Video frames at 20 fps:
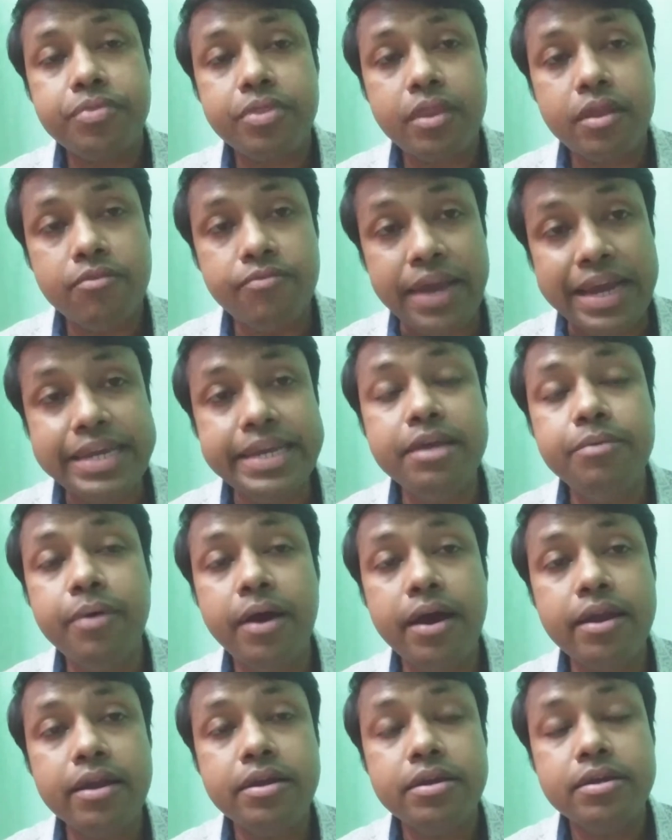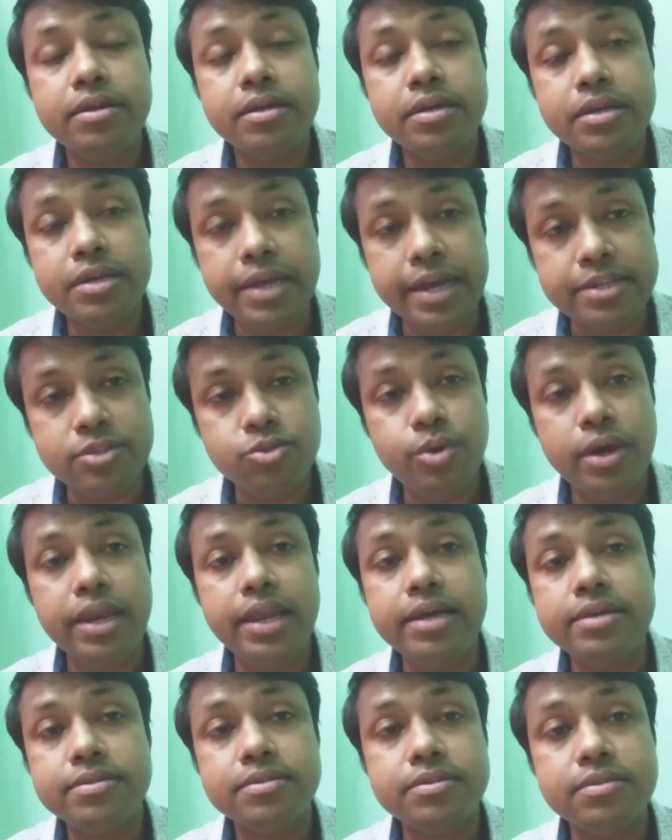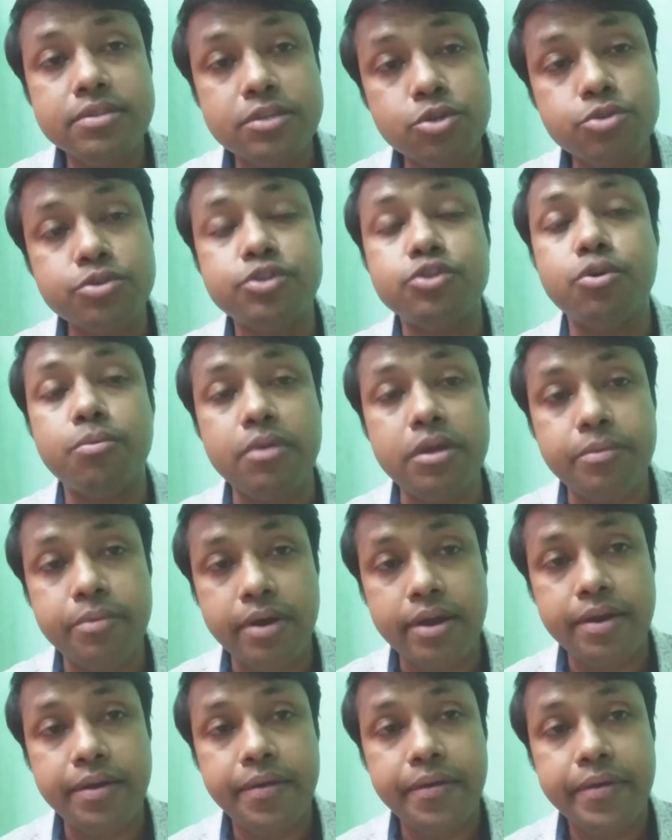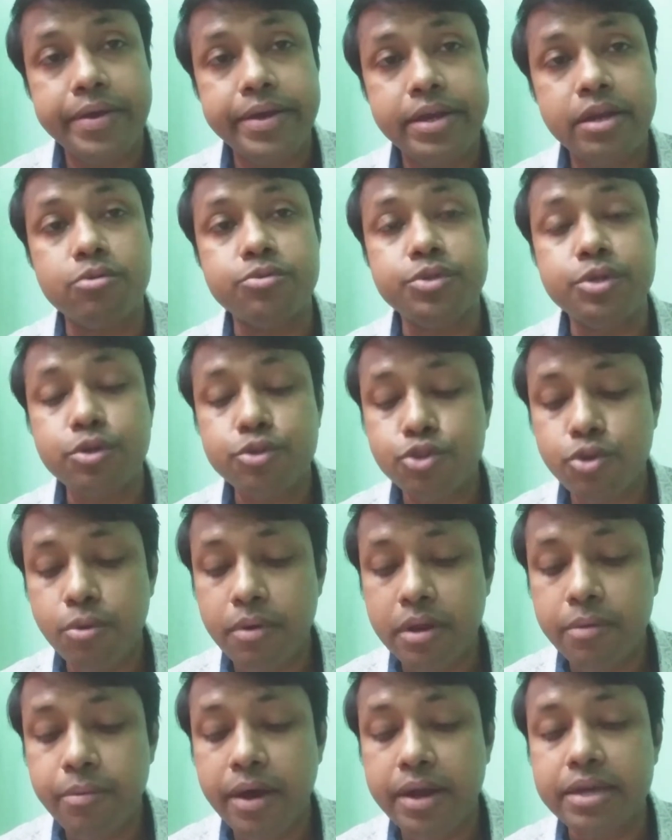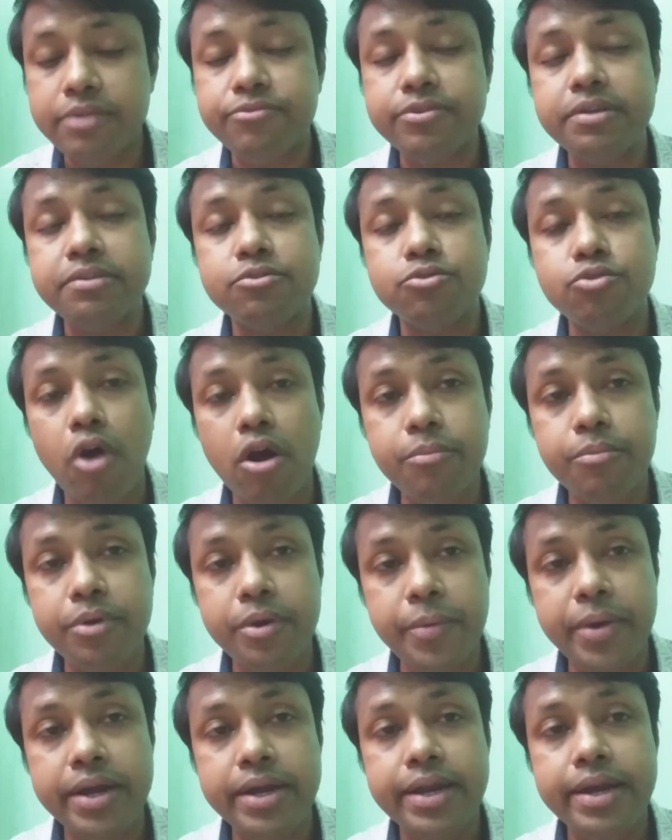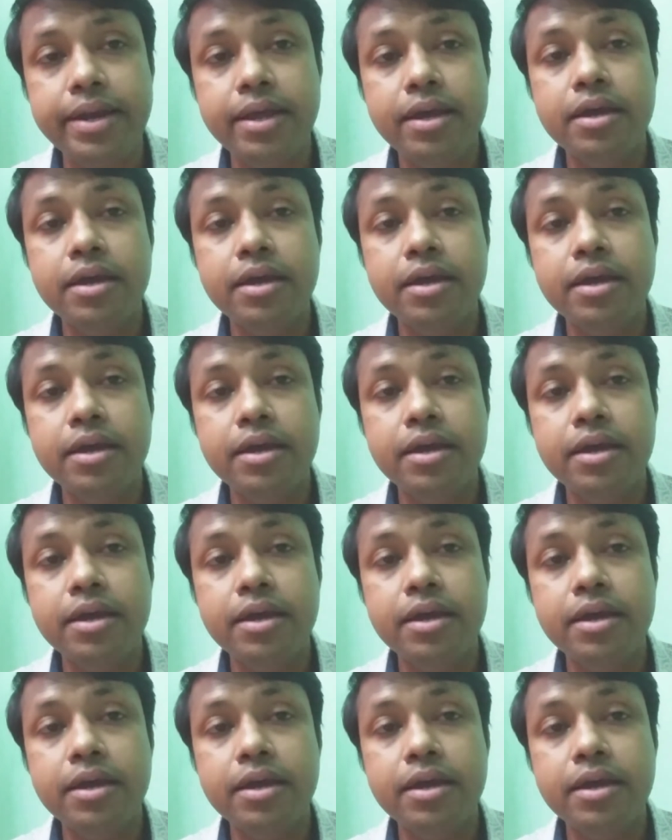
fatty liver, as well as cirrhosis of liver. Now, cirrhosis of liver, if it is not prevented